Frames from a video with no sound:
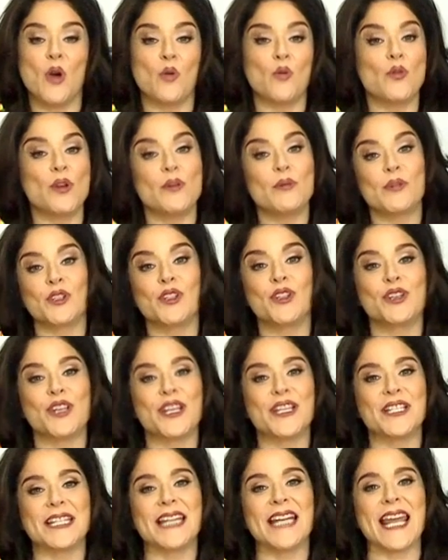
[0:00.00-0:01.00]
We were
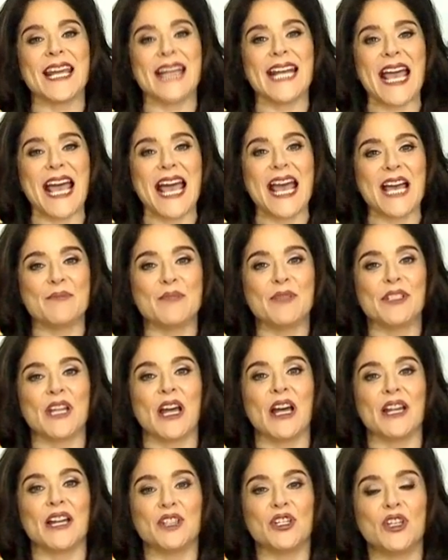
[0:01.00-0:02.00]
looking today at
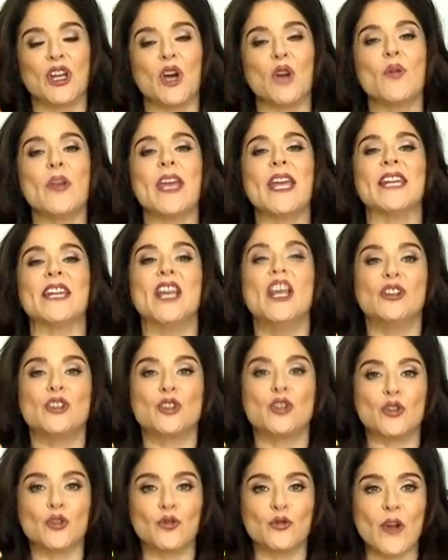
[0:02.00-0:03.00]
Amazon to go in,
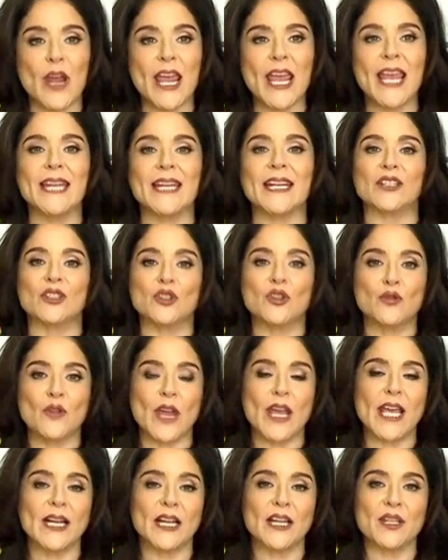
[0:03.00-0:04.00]
trade it,
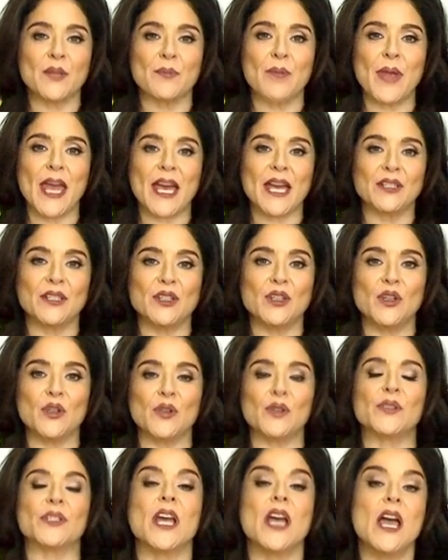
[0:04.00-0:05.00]
trade on the bad
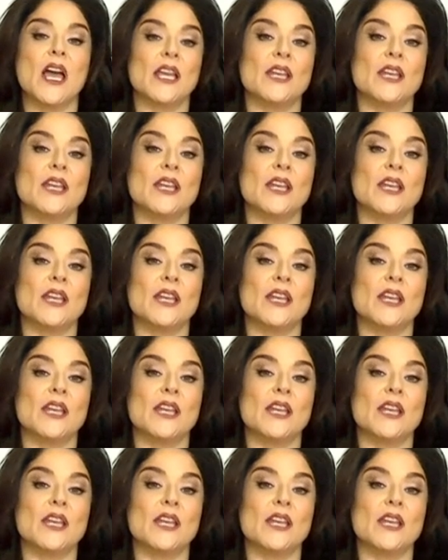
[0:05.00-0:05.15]
news.